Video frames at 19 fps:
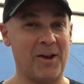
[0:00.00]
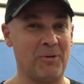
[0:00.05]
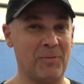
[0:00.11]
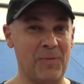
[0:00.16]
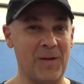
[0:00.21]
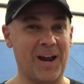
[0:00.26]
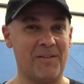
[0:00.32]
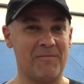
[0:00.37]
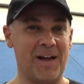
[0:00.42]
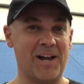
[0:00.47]
don't
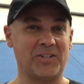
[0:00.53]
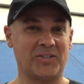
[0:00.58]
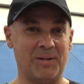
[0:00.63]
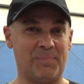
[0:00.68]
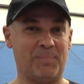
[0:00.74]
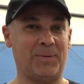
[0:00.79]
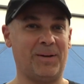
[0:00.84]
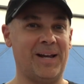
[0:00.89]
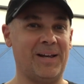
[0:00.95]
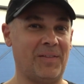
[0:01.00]
think I've actually
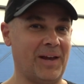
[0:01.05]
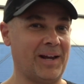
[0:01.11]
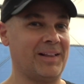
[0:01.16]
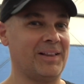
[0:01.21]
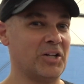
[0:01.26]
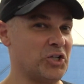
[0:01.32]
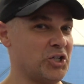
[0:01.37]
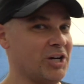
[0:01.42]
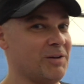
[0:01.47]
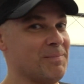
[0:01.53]
played like a
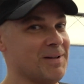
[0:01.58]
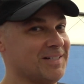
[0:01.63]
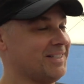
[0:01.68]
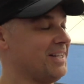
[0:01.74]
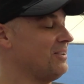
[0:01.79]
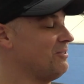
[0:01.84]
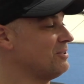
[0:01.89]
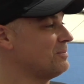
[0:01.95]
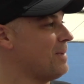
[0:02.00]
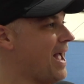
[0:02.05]
legitimate
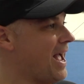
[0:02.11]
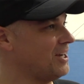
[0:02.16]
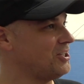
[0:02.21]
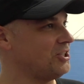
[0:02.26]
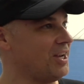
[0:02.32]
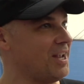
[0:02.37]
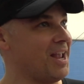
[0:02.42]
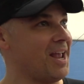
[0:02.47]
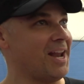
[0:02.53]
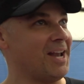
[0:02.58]
singles match
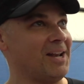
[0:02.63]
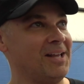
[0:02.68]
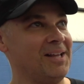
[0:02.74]
in